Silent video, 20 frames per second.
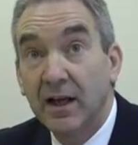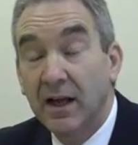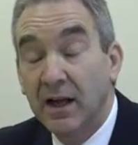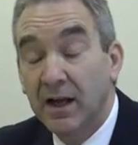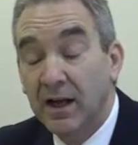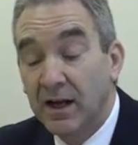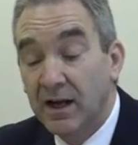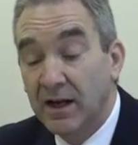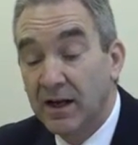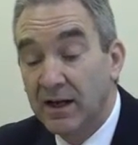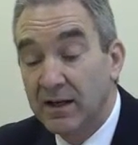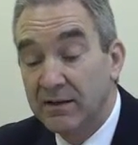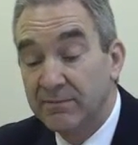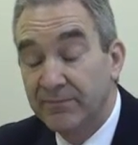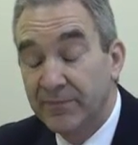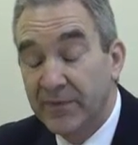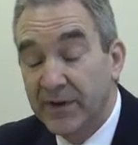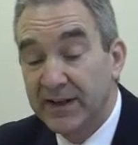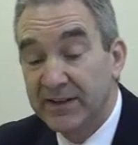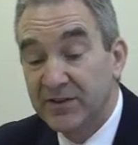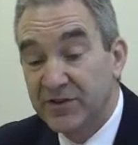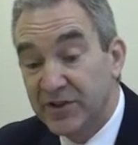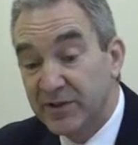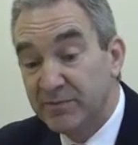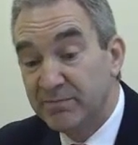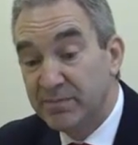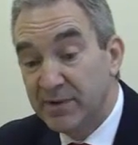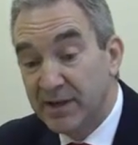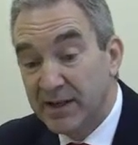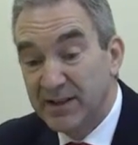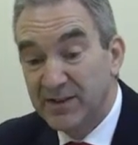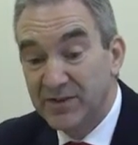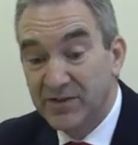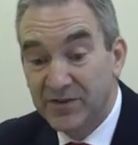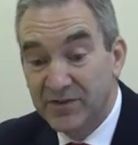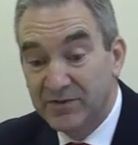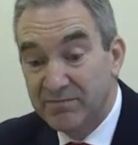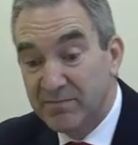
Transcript: As